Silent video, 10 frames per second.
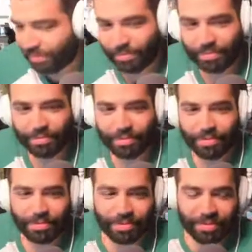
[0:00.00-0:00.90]

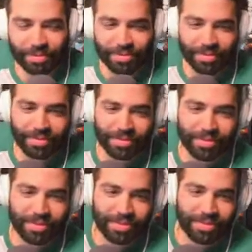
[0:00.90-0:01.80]

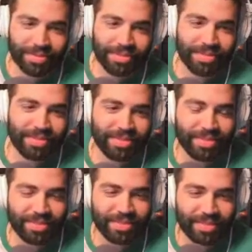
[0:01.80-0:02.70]

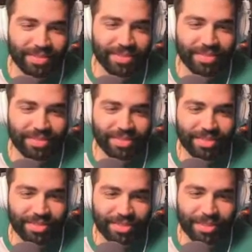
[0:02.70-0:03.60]

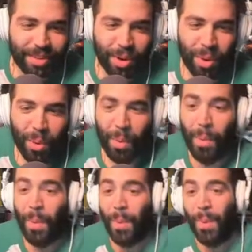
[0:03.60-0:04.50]

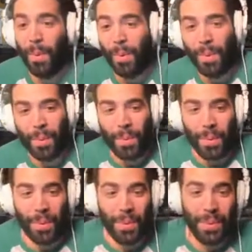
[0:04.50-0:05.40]

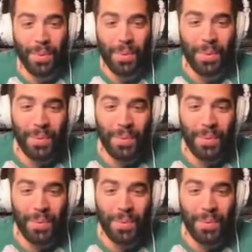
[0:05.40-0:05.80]
(not speaking)